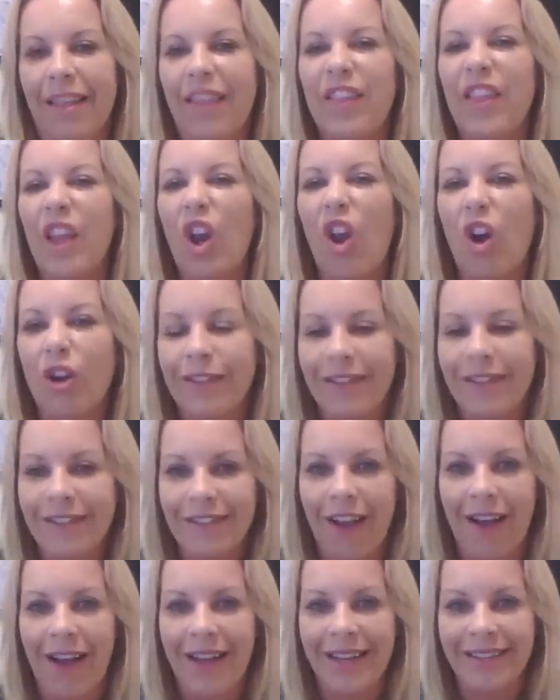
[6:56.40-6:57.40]
lot
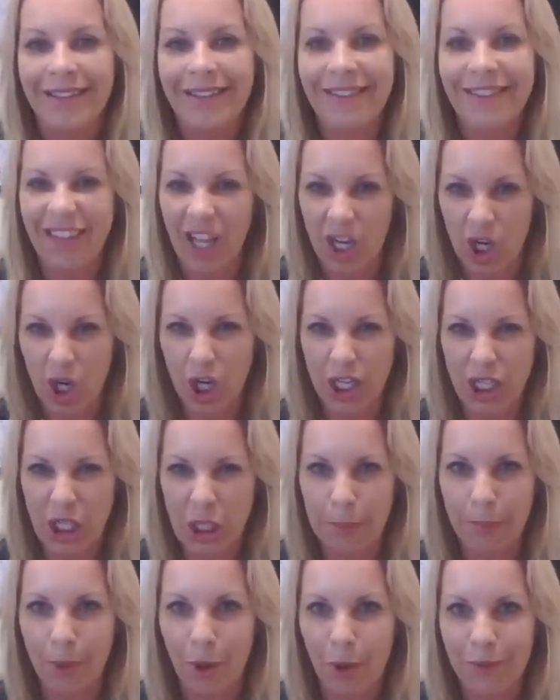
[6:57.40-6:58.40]
size
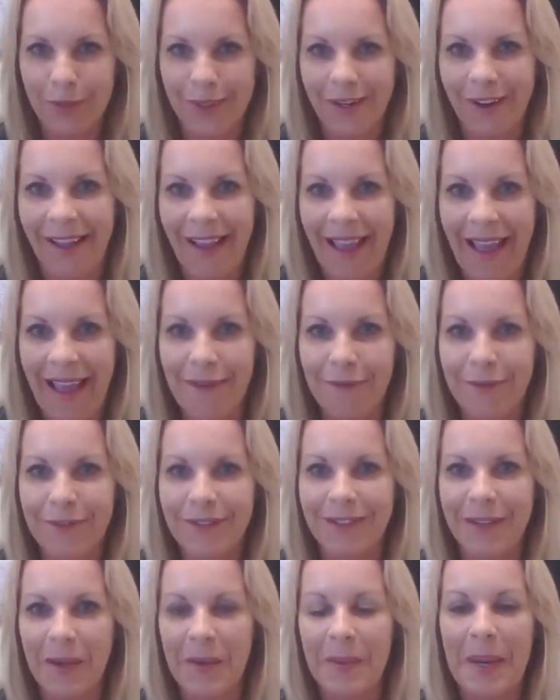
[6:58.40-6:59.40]
psychology block that I have.
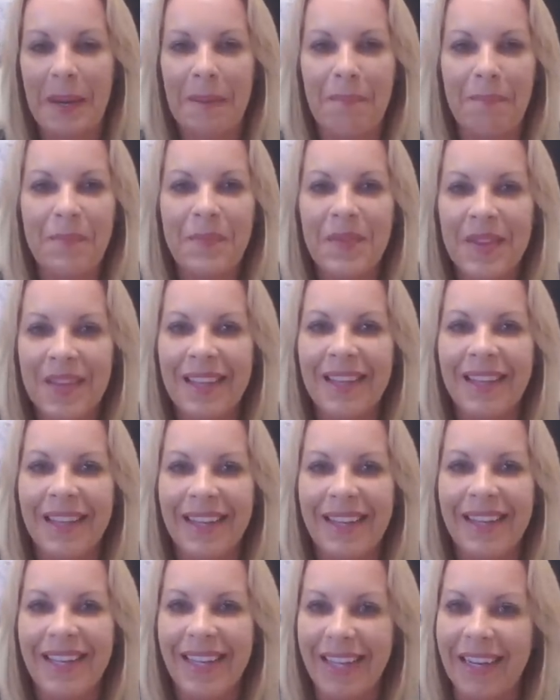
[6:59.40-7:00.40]
So, I
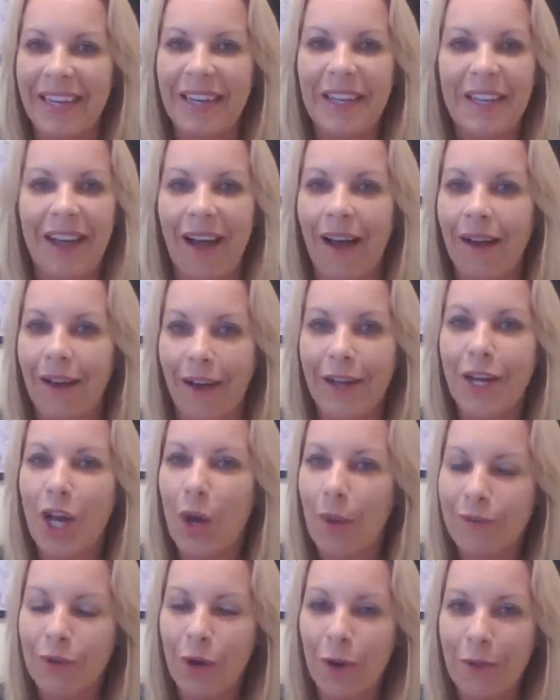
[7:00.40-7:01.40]

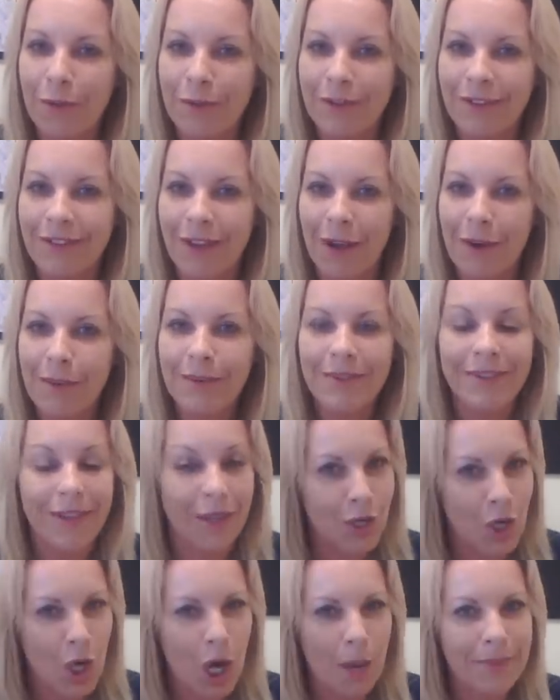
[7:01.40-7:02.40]
know I've got the results,
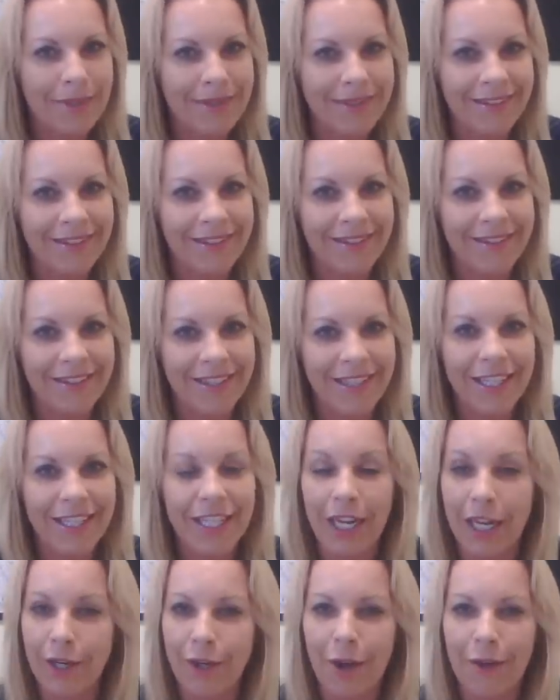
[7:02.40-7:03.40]
I know I'm
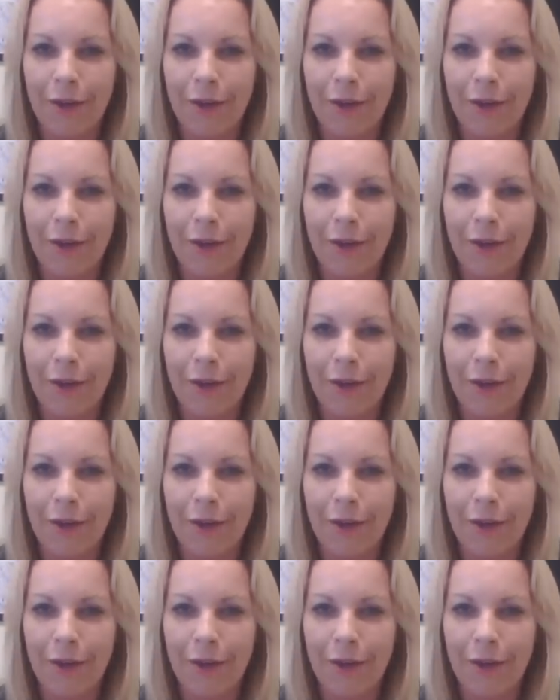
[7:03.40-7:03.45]
consistent, and I